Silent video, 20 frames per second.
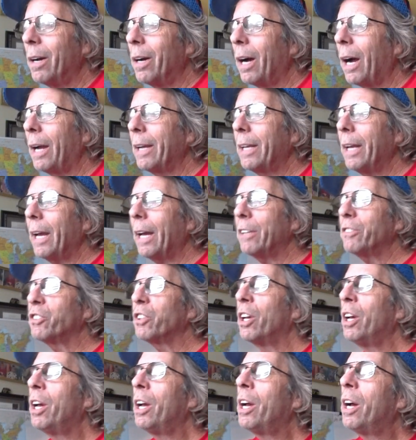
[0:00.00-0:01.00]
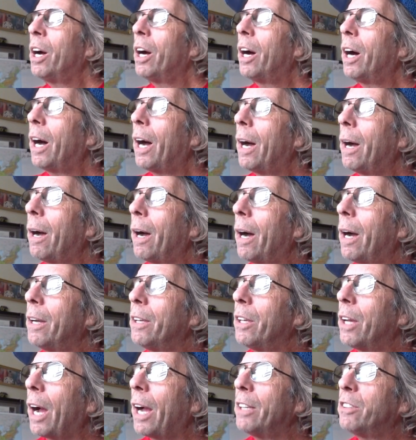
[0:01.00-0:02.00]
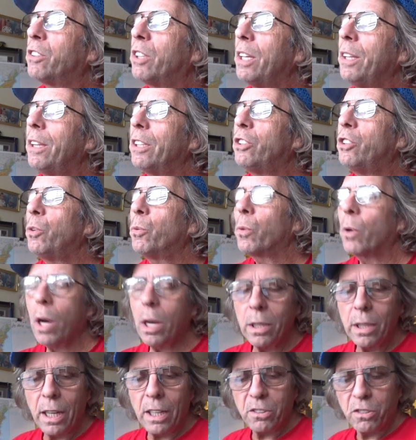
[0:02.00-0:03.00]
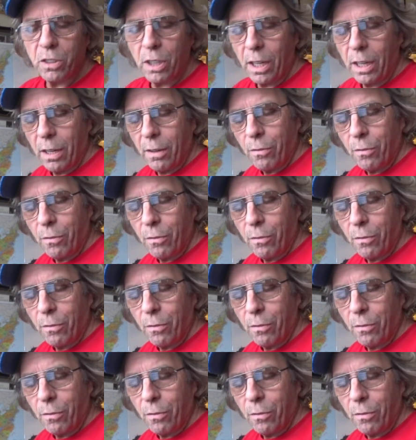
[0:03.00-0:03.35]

I guess. I see that you were on last night.